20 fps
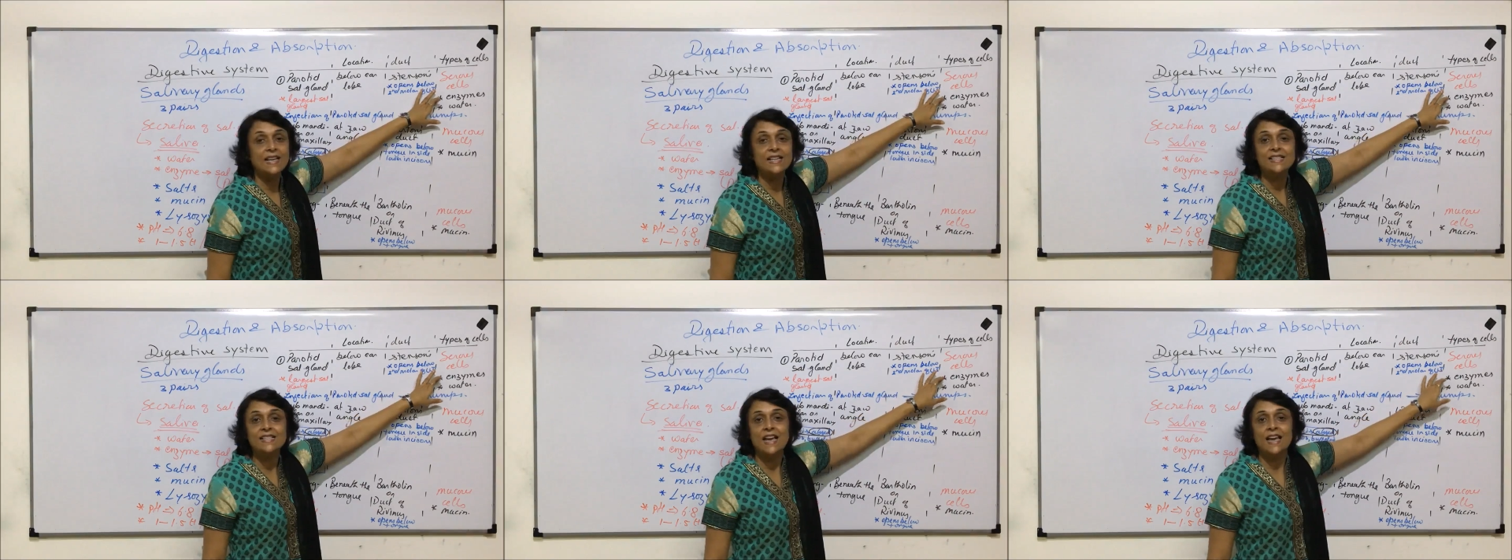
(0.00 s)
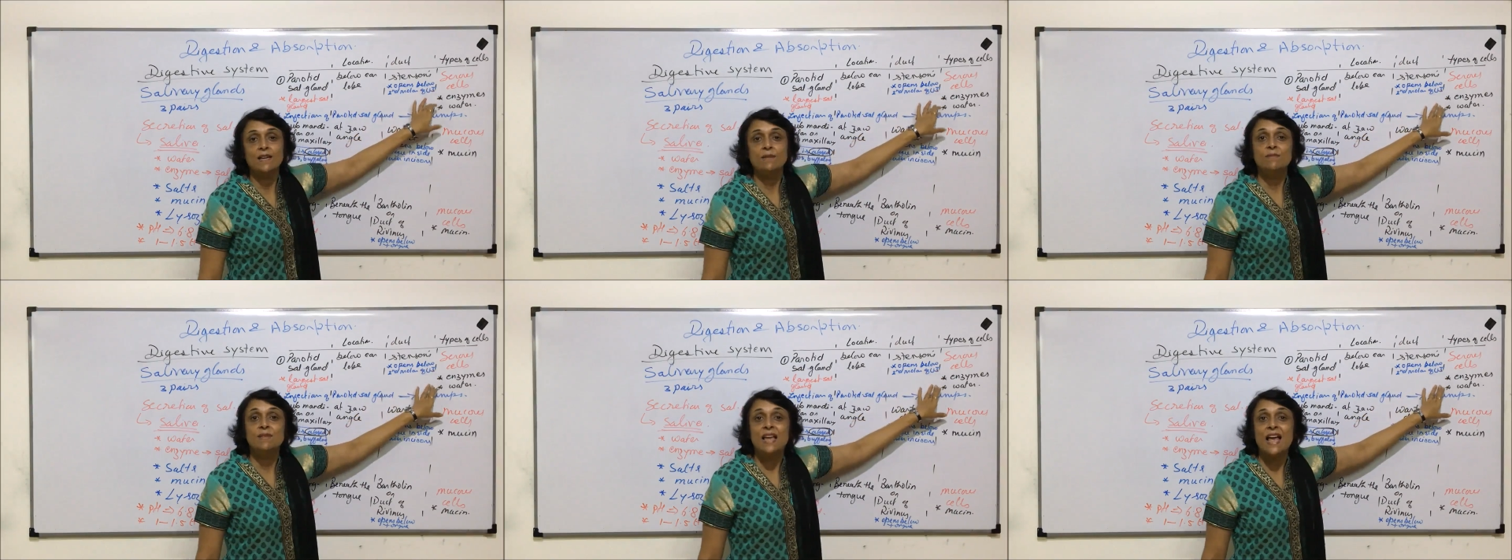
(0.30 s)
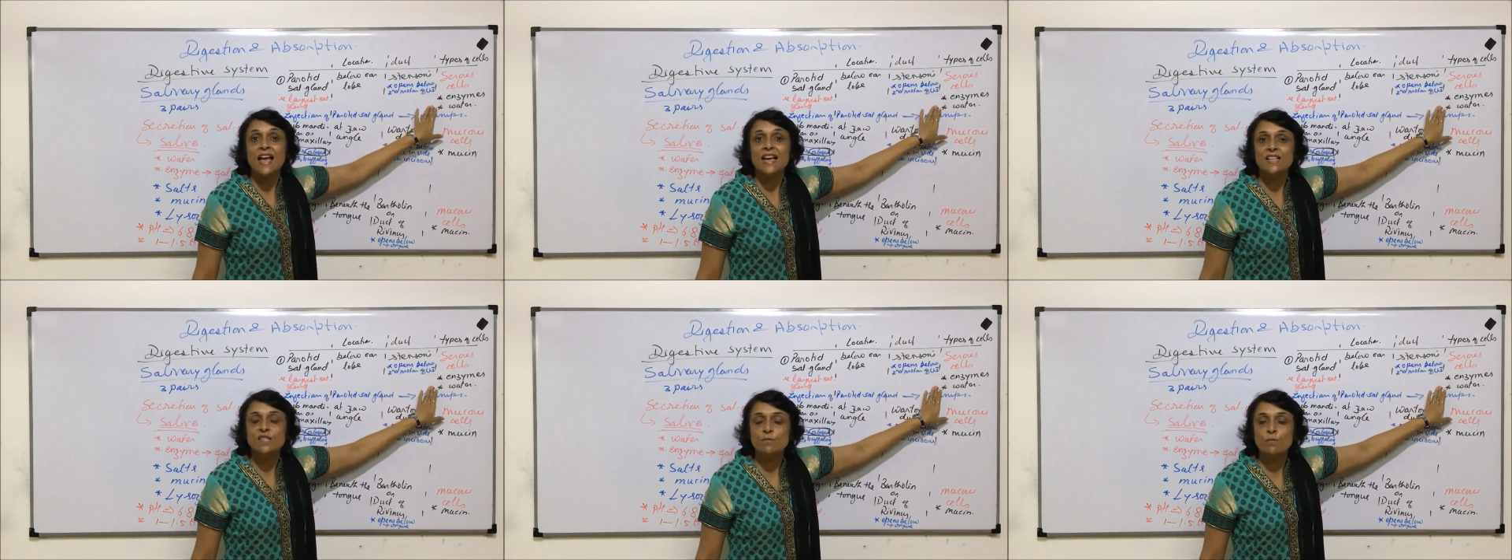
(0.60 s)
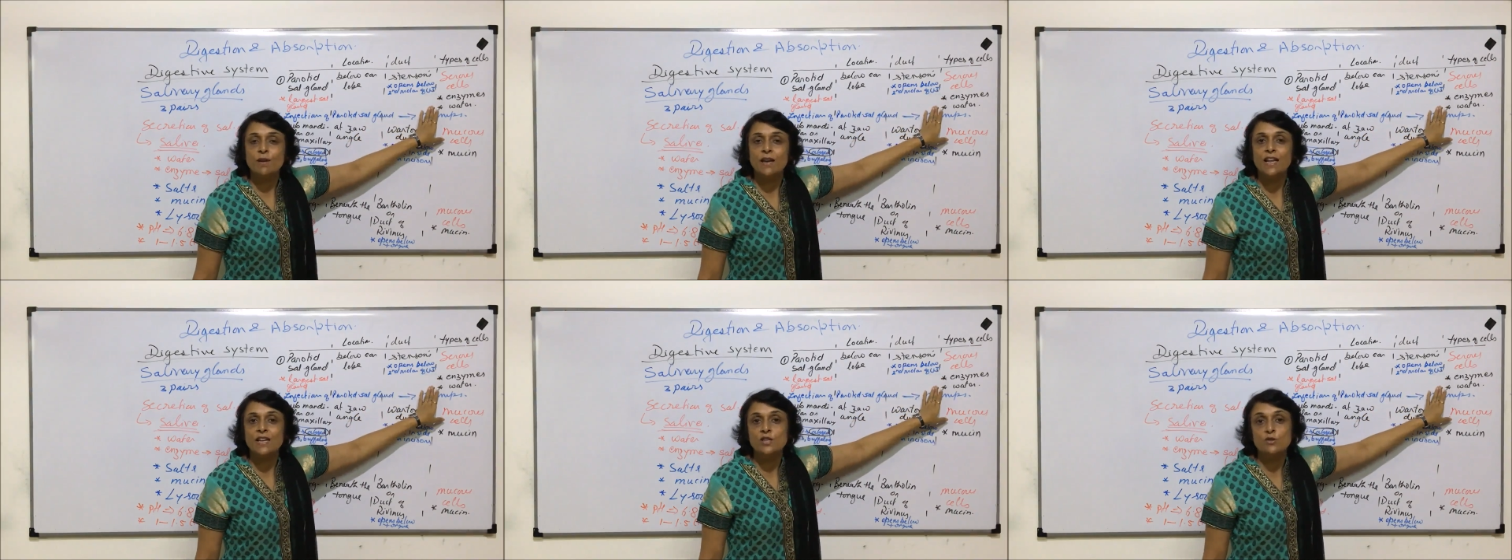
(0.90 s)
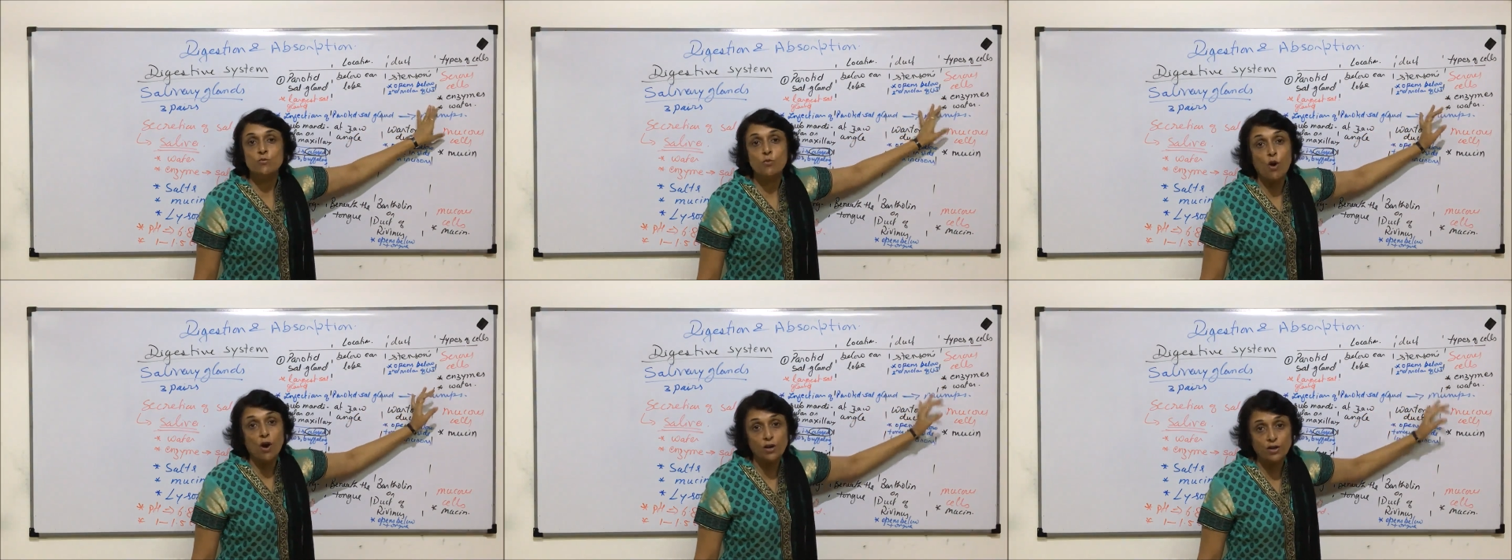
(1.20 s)
enzymes as well
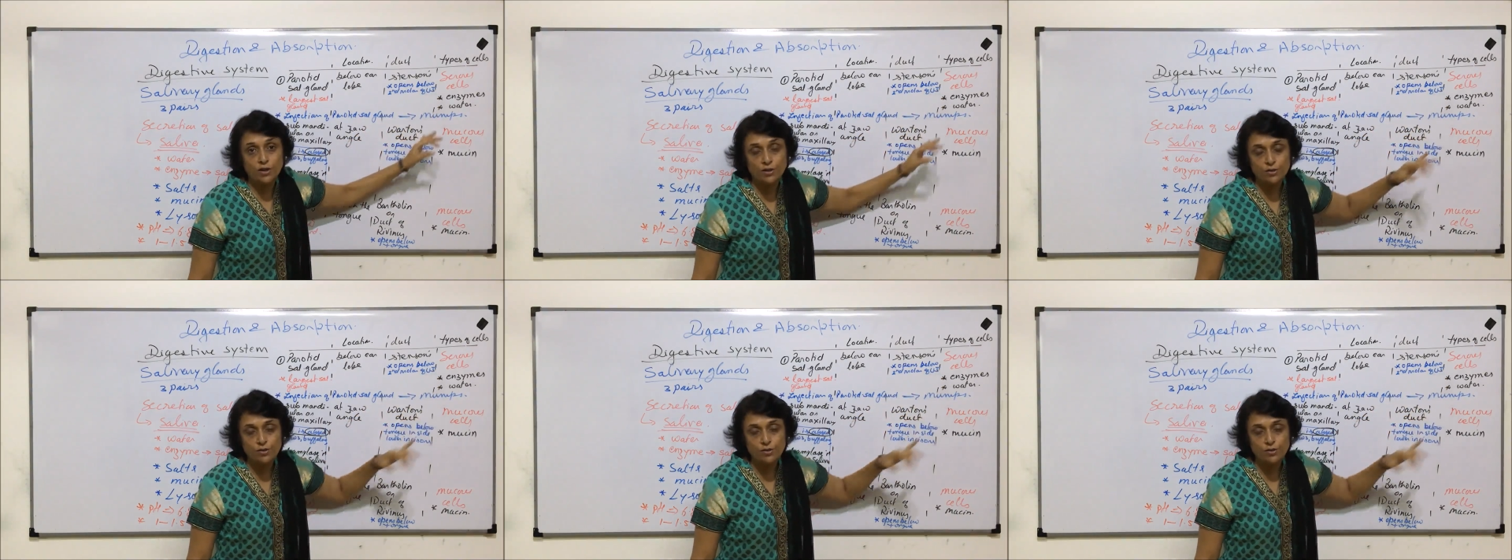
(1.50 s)
as water.